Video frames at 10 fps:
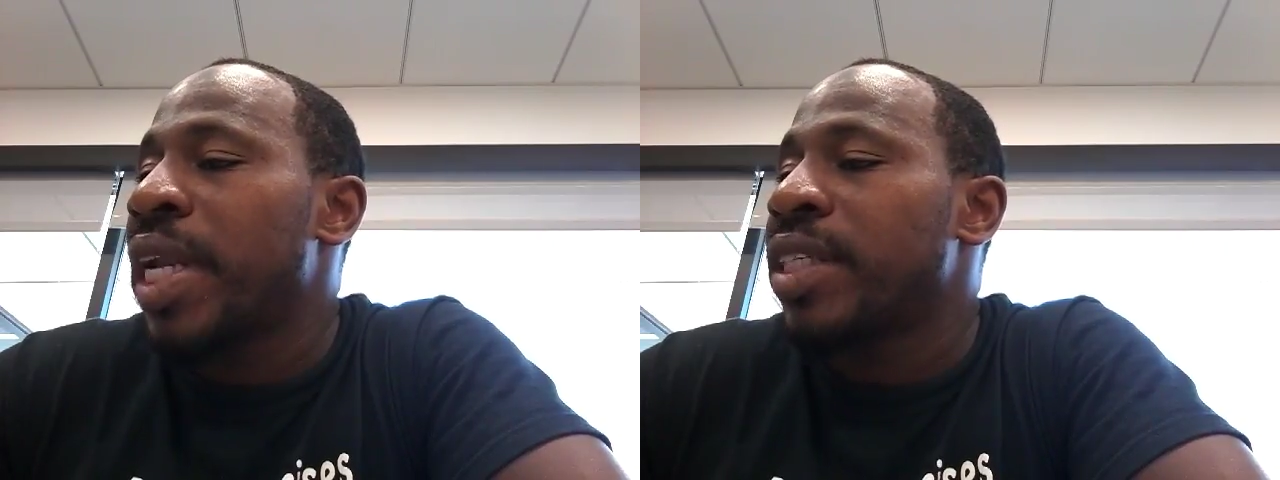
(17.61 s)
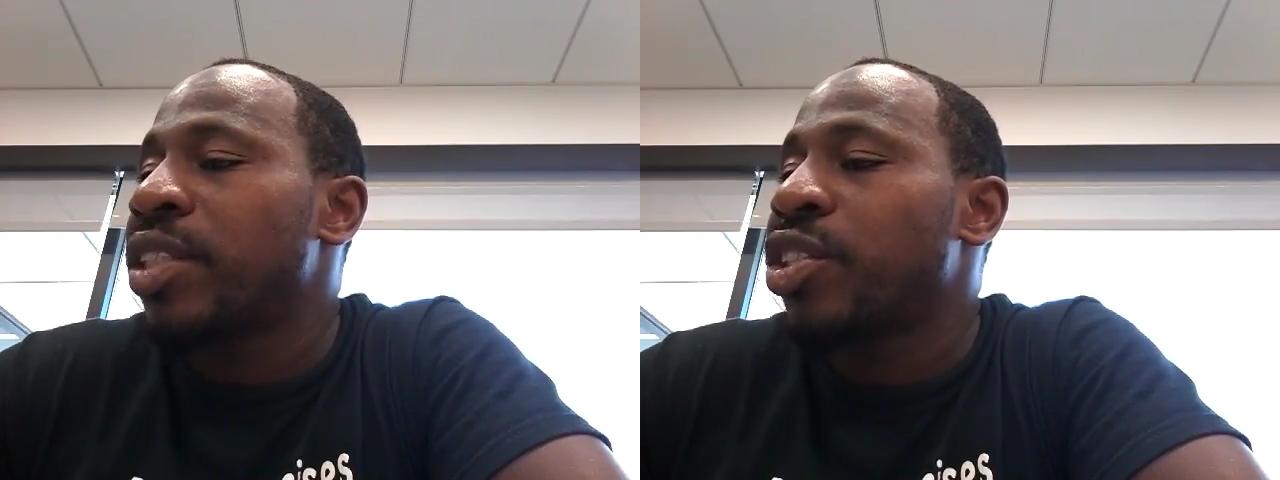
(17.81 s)
to
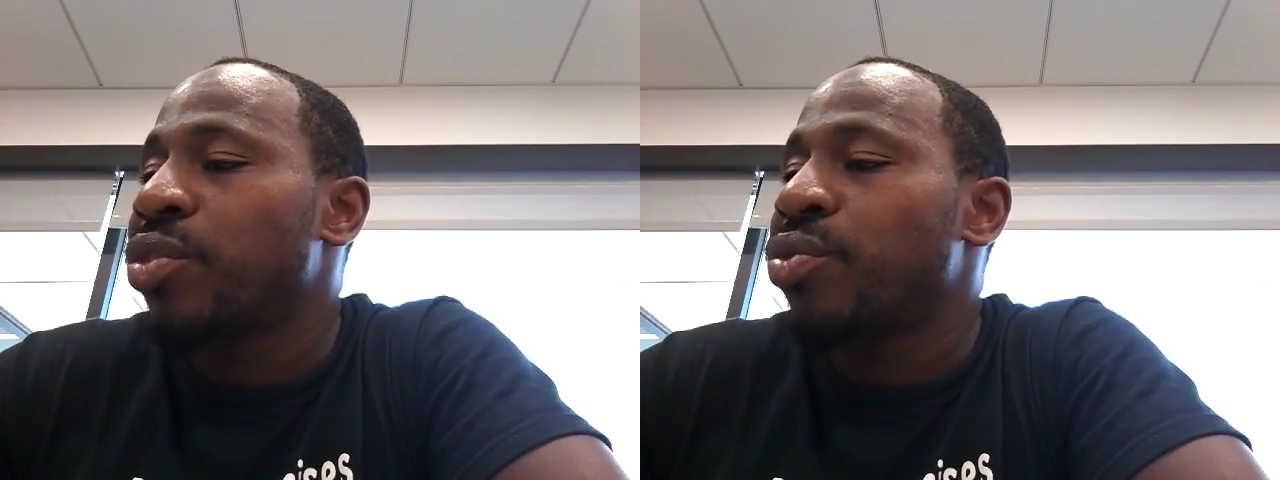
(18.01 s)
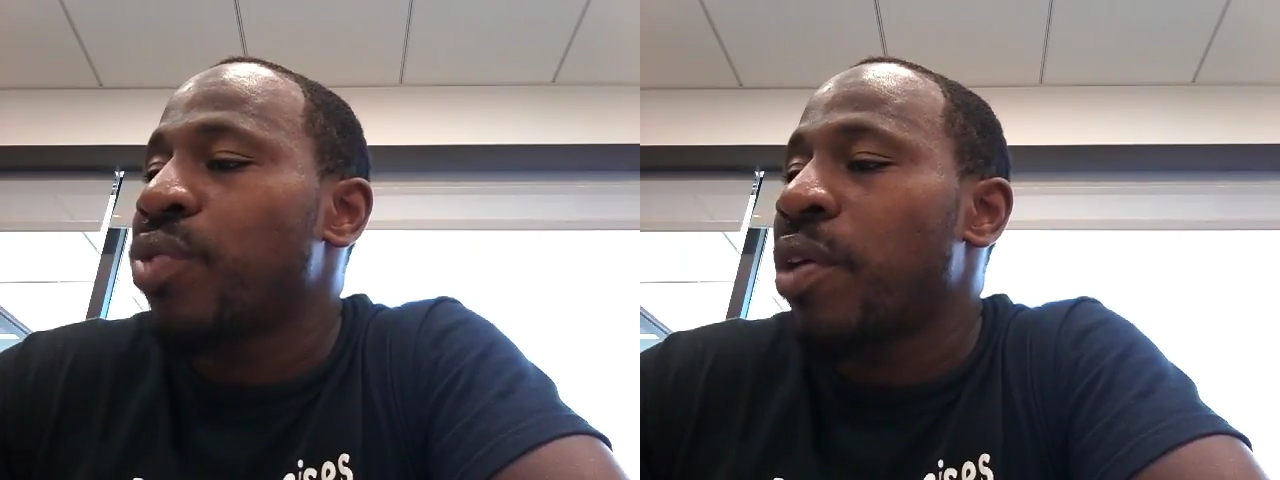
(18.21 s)
listen
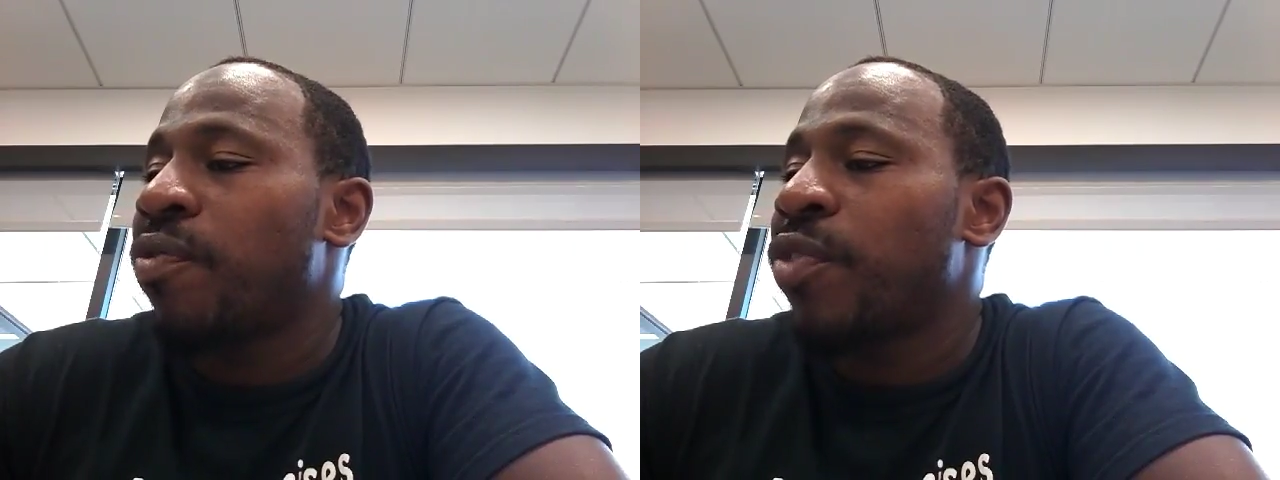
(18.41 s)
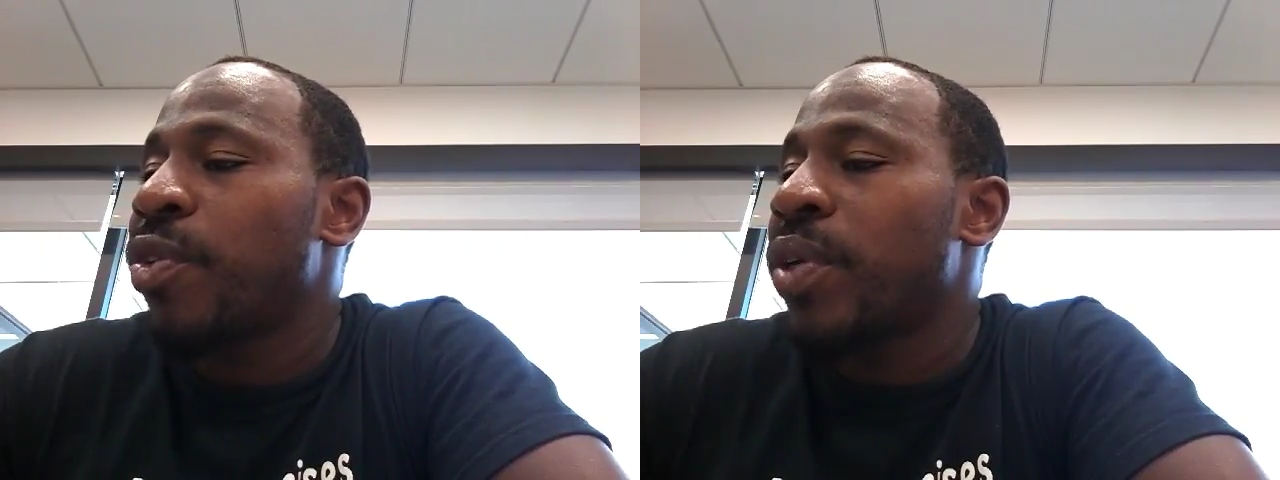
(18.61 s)
to a
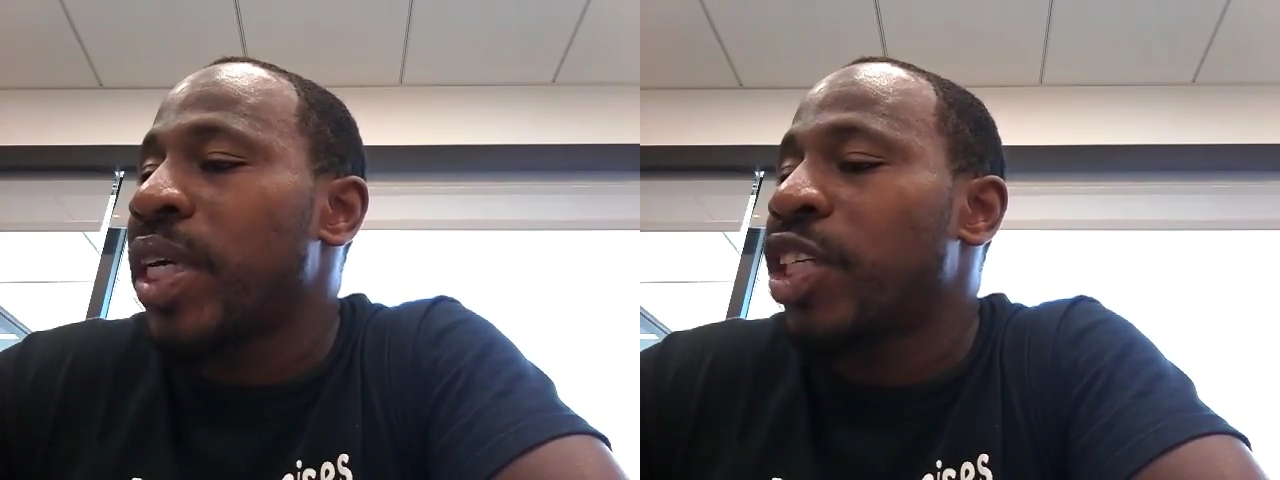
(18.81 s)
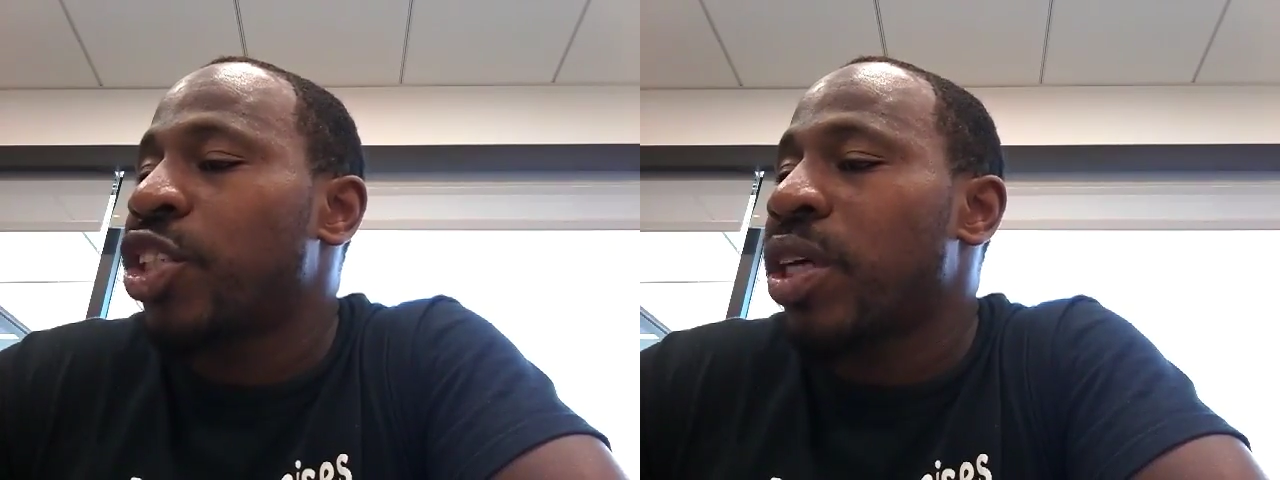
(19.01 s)
few of
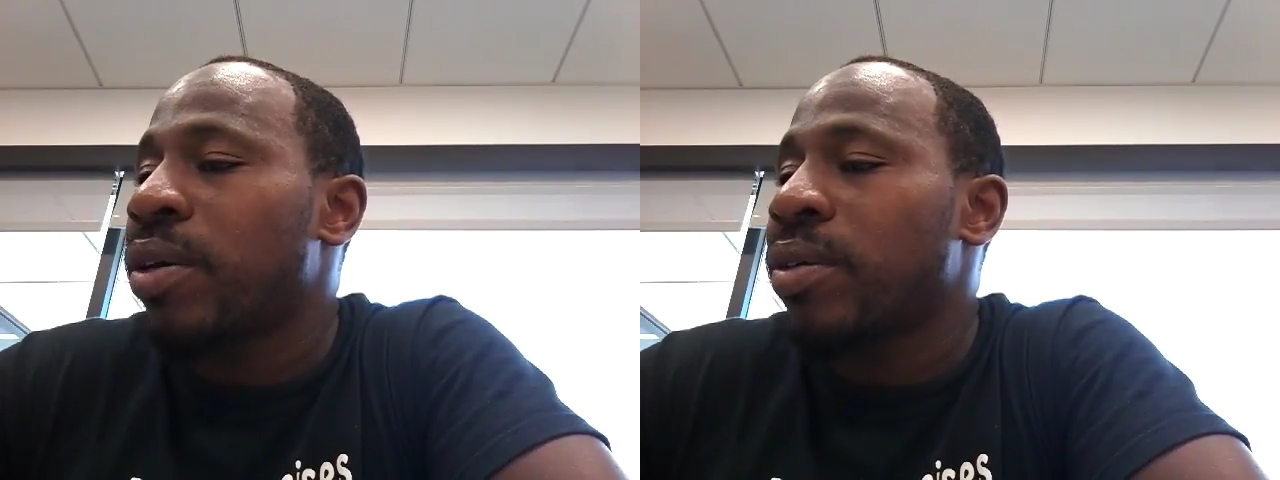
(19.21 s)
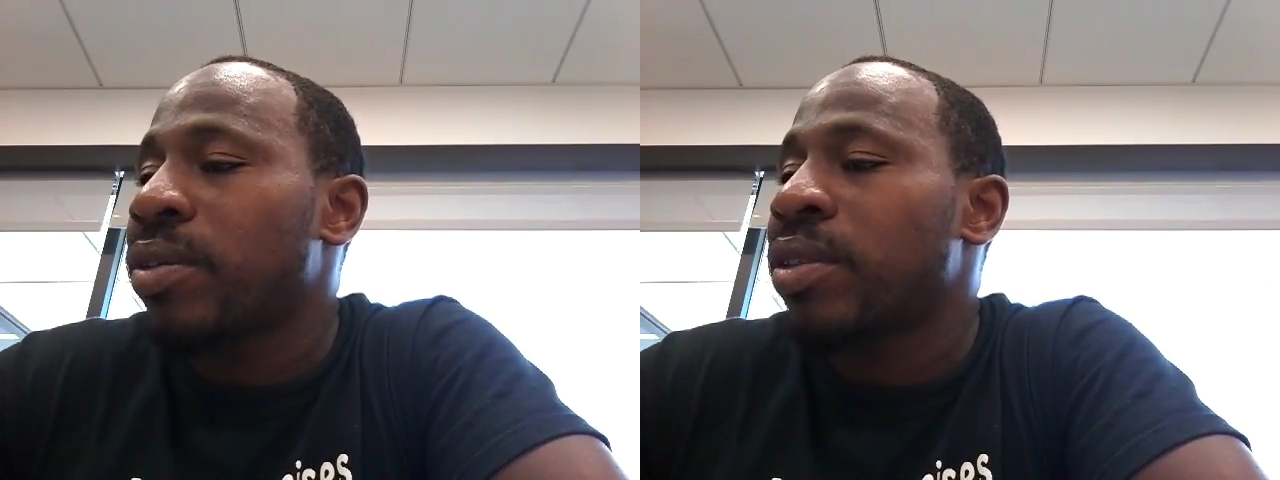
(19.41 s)
their
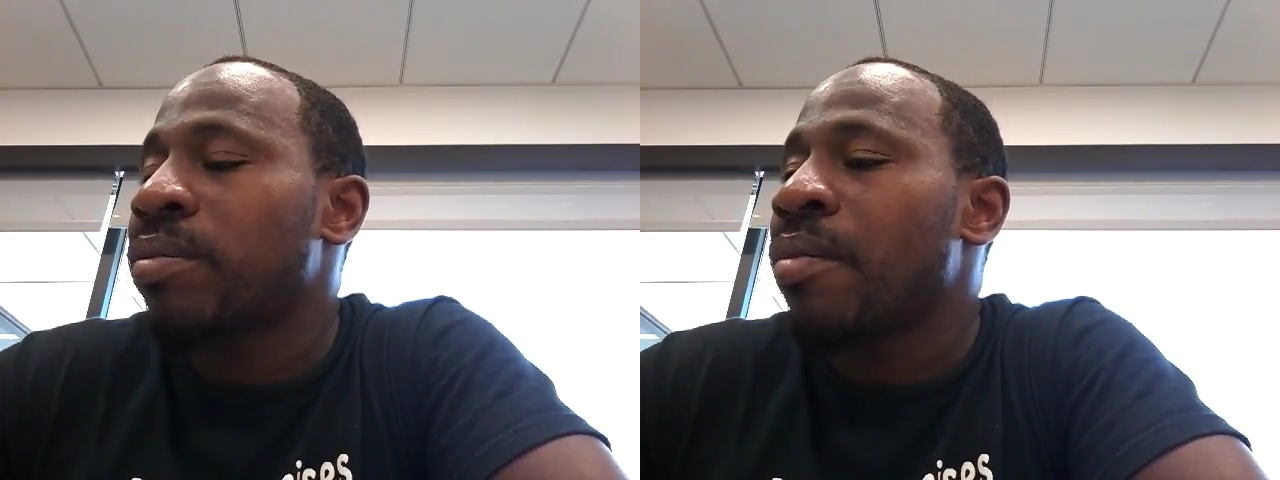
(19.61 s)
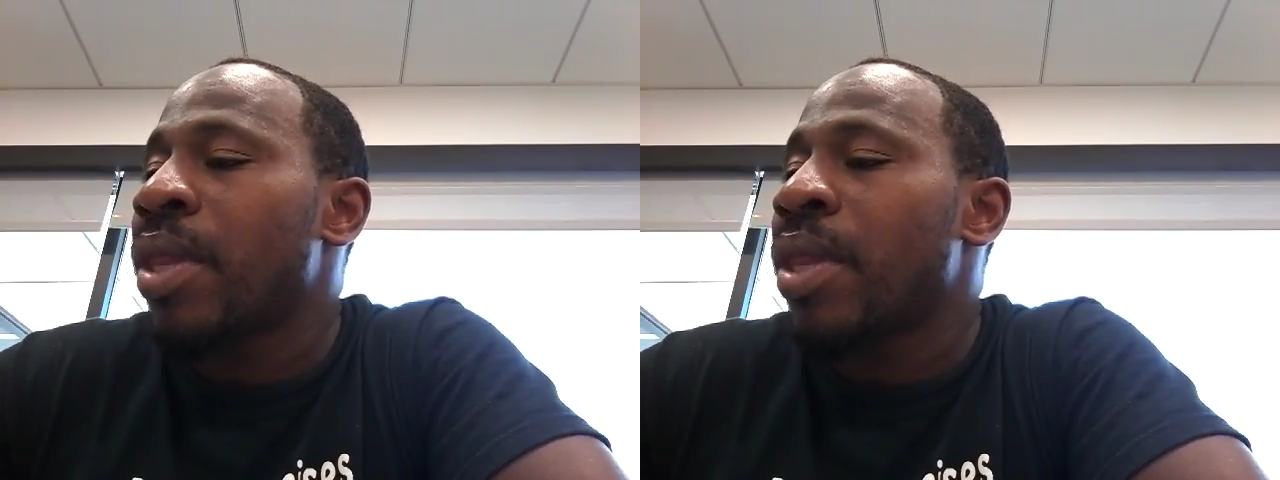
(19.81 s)
songs.